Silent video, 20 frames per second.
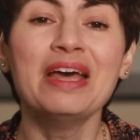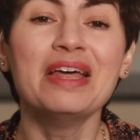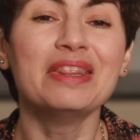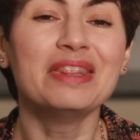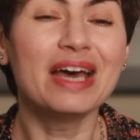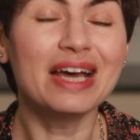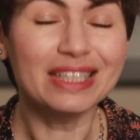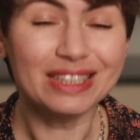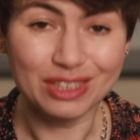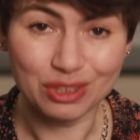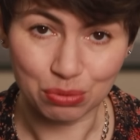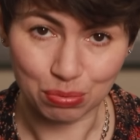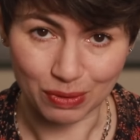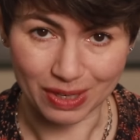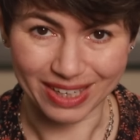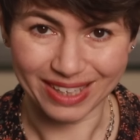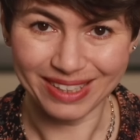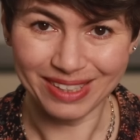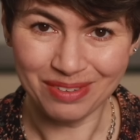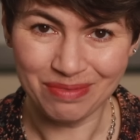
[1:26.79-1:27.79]
That's
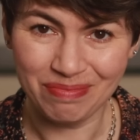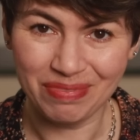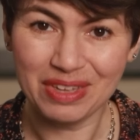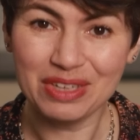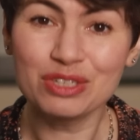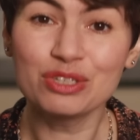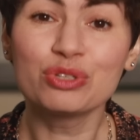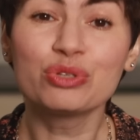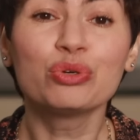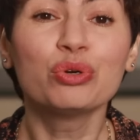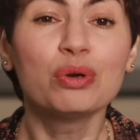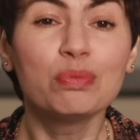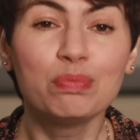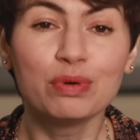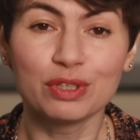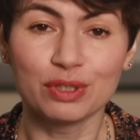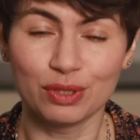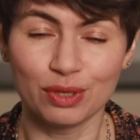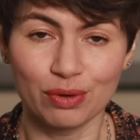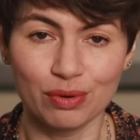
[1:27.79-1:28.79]
why
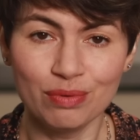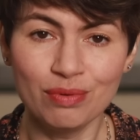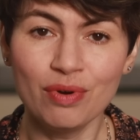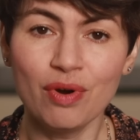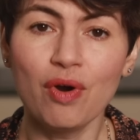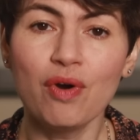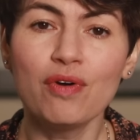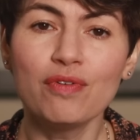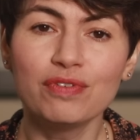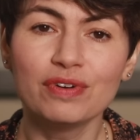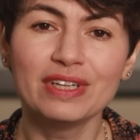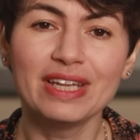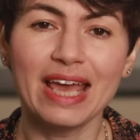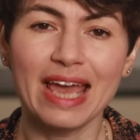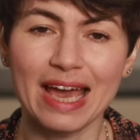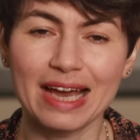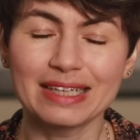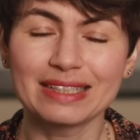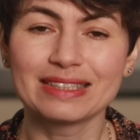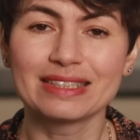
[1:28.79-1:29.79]
store-bought dough often
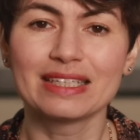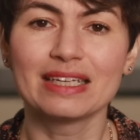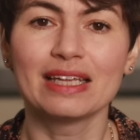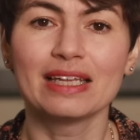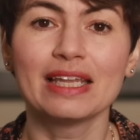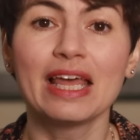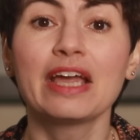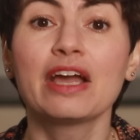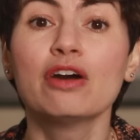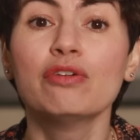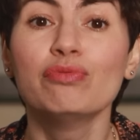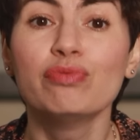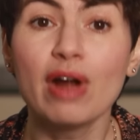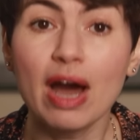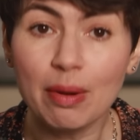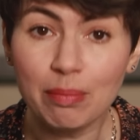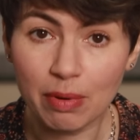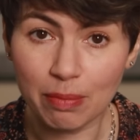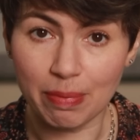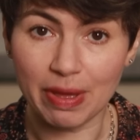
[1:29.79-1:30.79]
acts like a
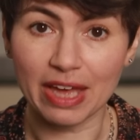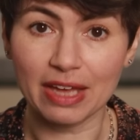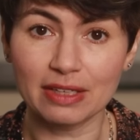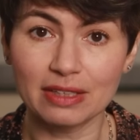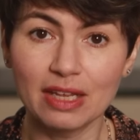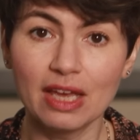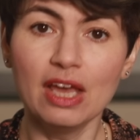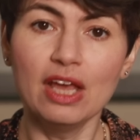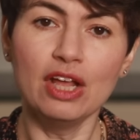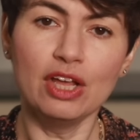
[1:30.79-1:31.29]
rubber band.